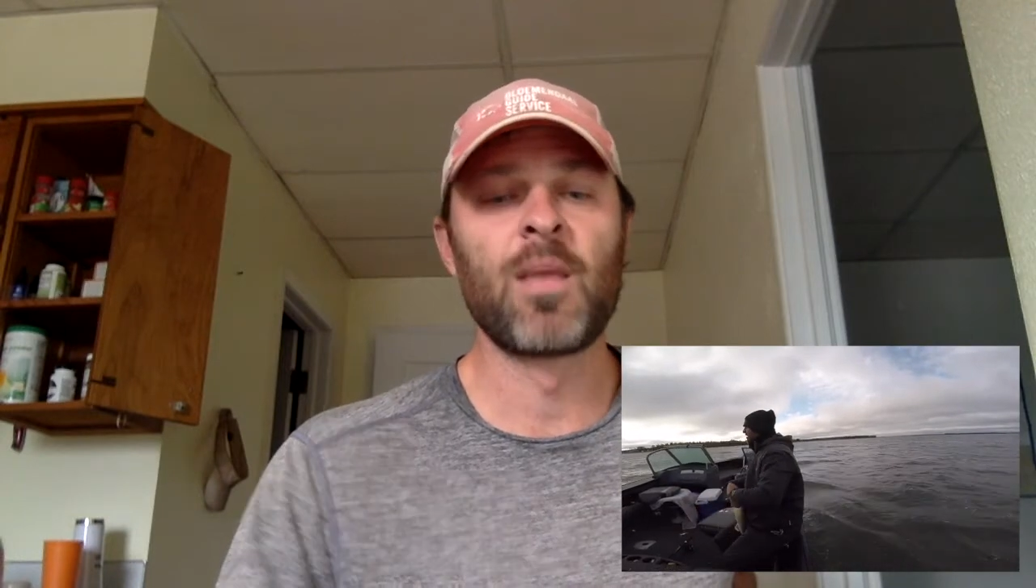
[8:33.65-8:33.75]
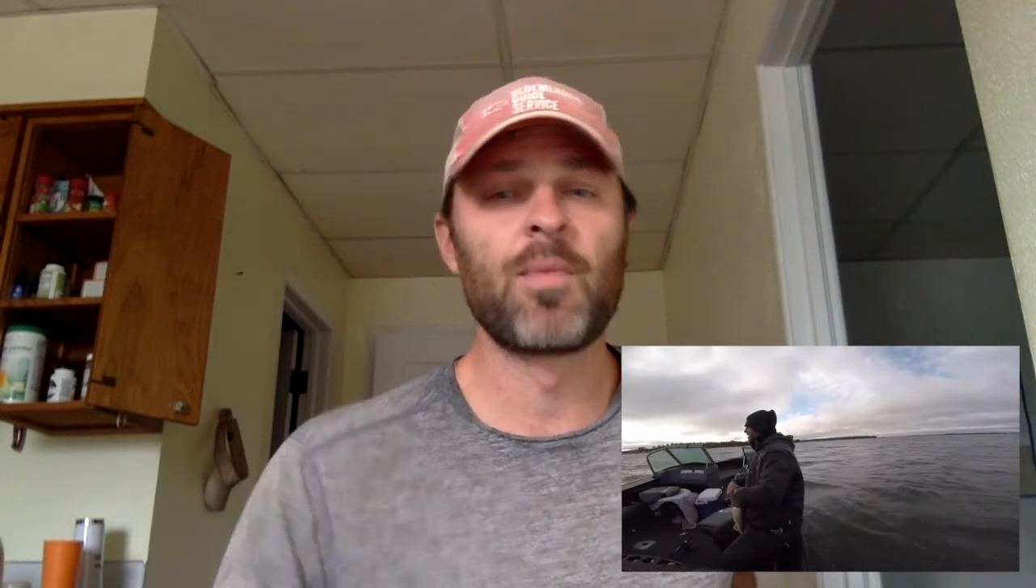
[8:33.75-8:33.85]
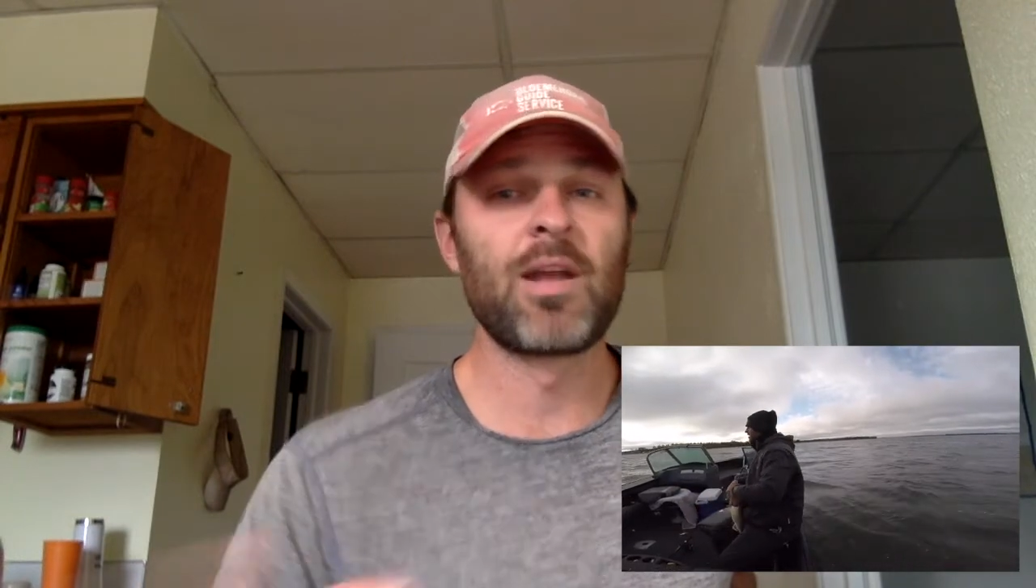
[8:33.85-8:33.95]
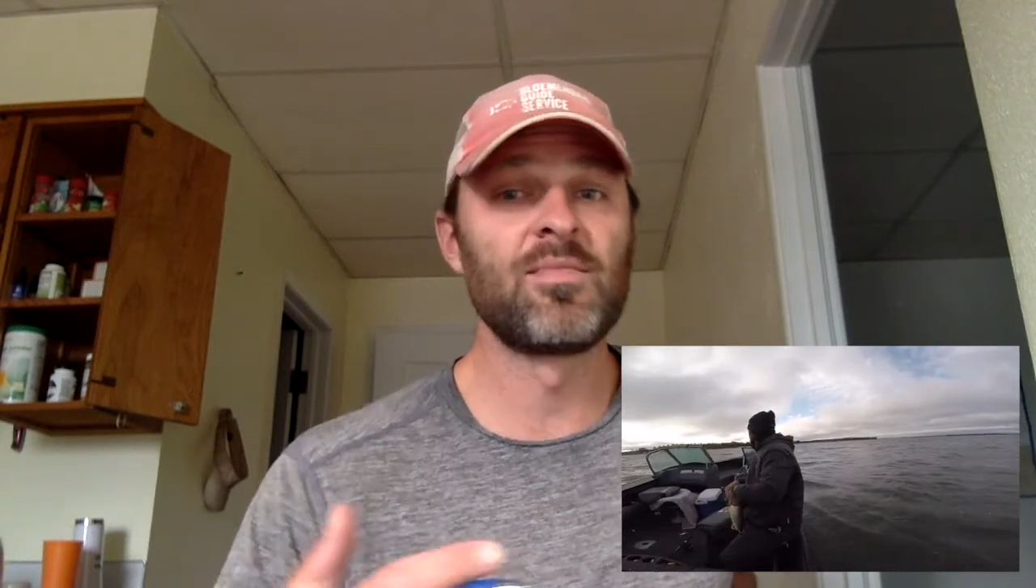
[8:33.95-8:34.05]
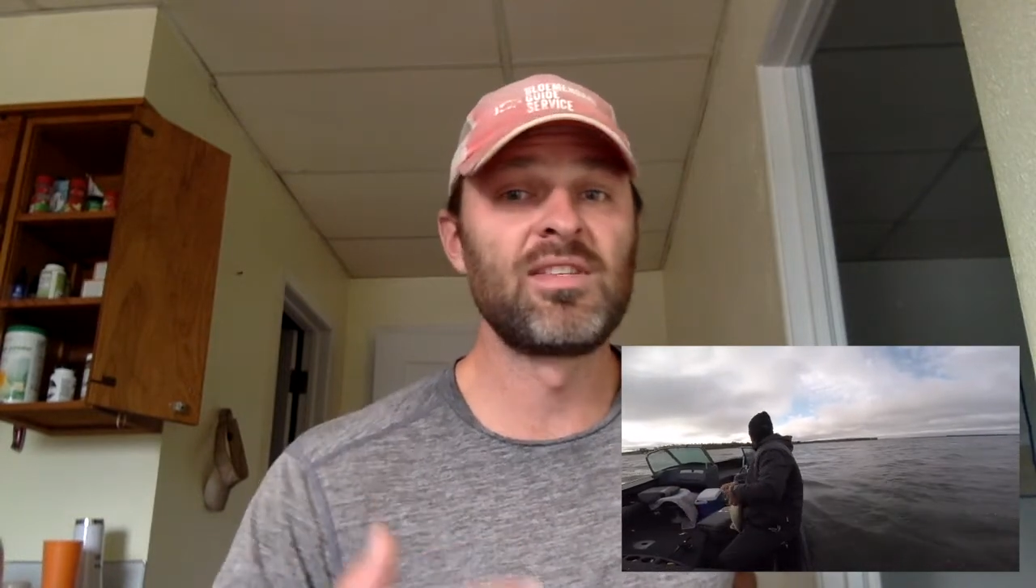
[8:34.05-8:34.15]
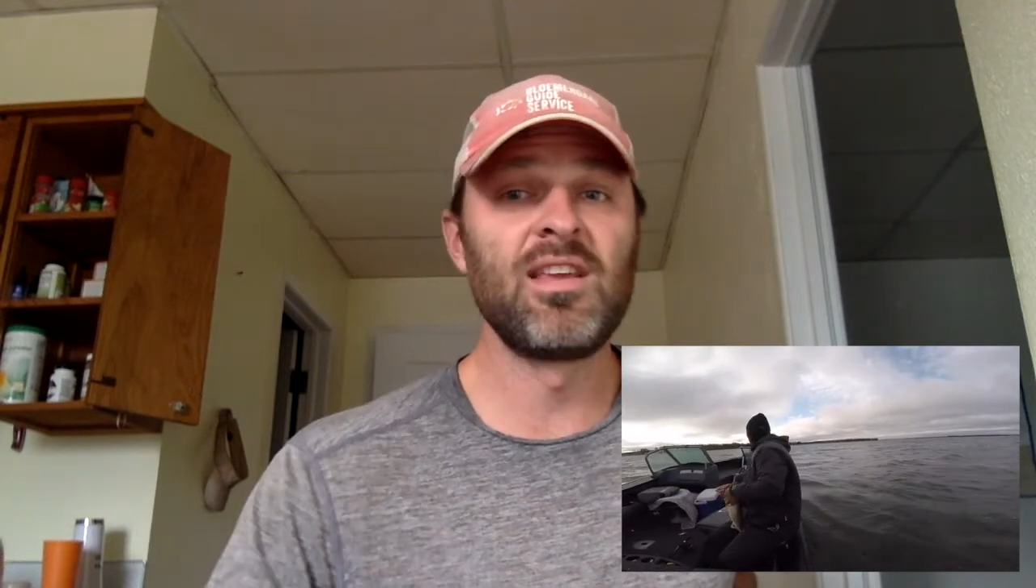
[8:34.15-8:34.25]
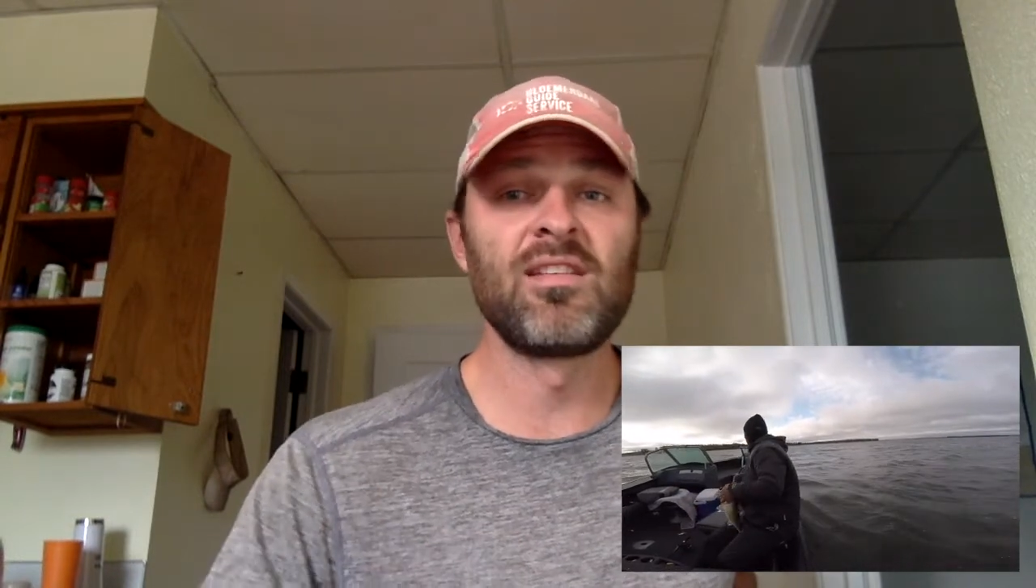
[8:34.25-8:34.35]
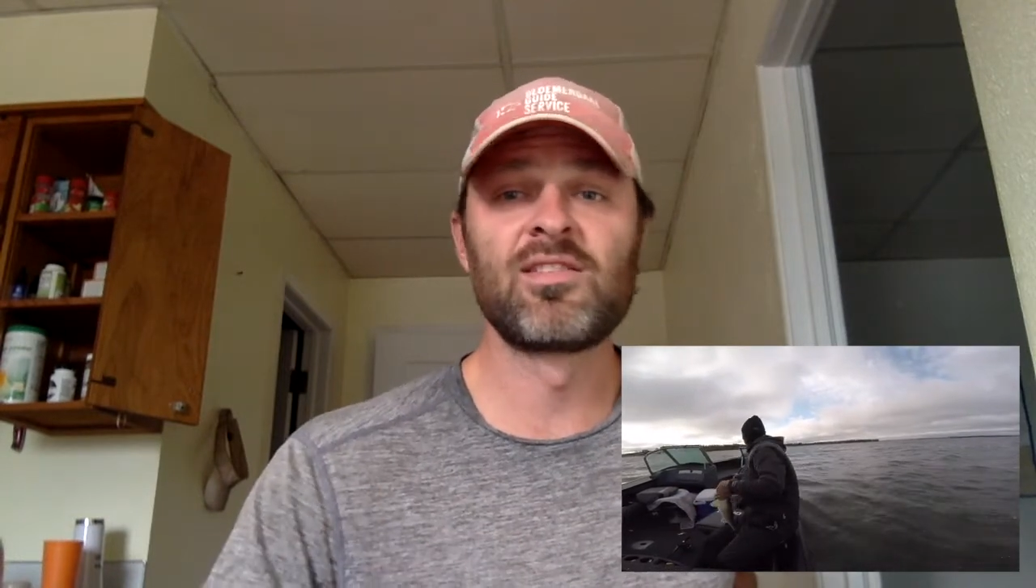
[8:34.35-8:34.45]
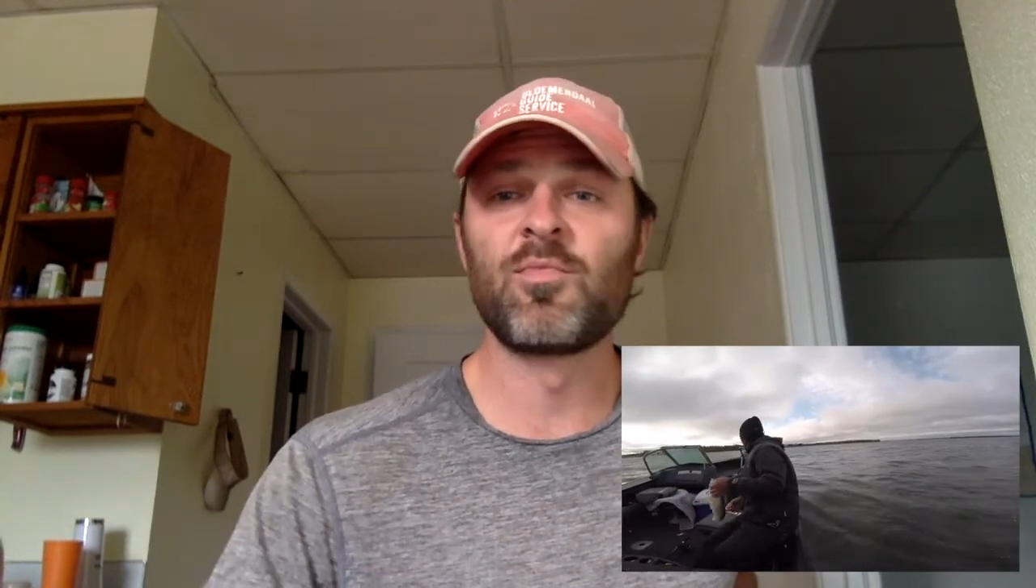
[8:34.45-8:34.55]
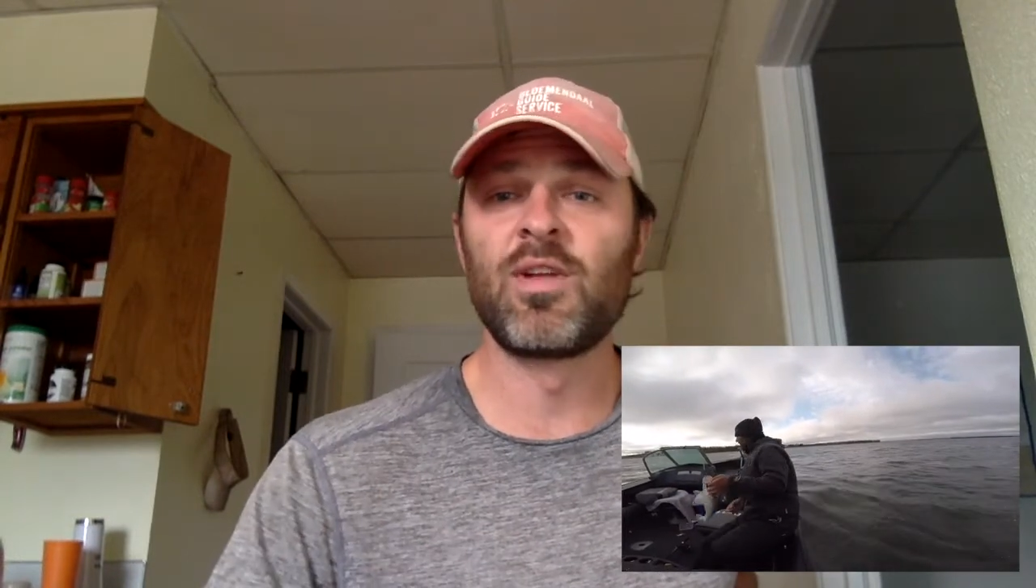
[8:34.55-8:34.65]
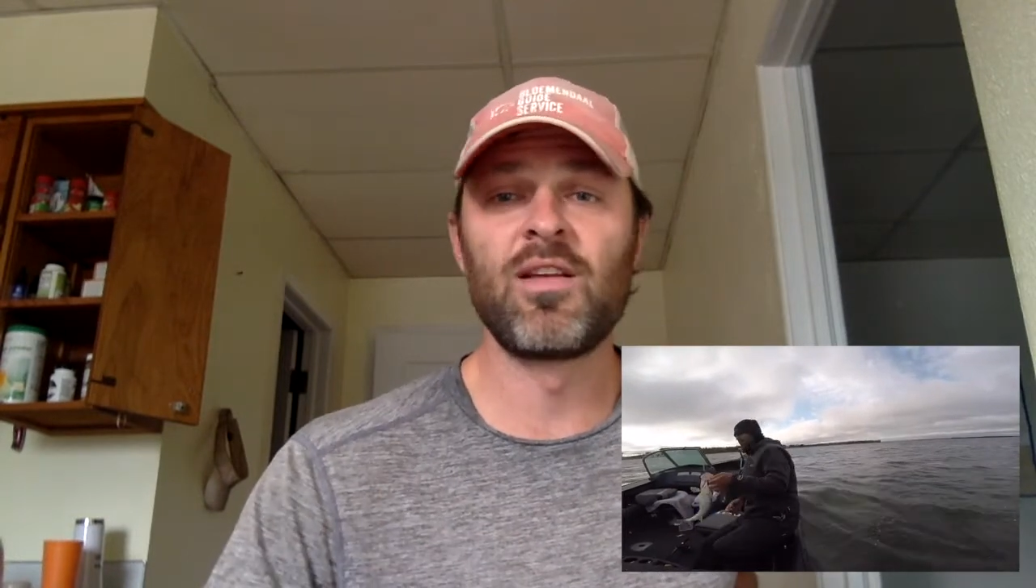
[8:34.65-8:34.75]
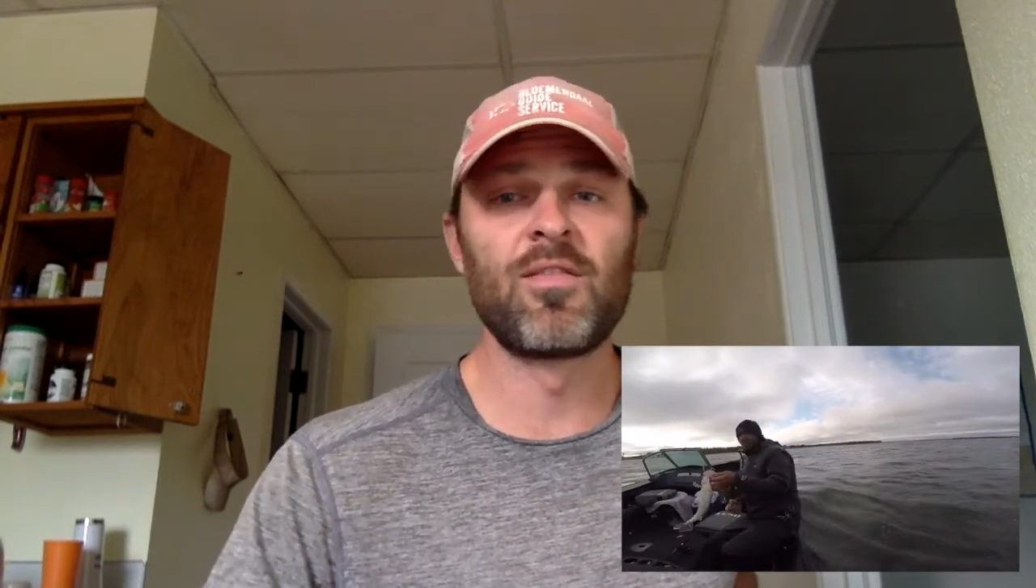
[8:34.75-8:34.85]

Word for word: But I'm seeing so many of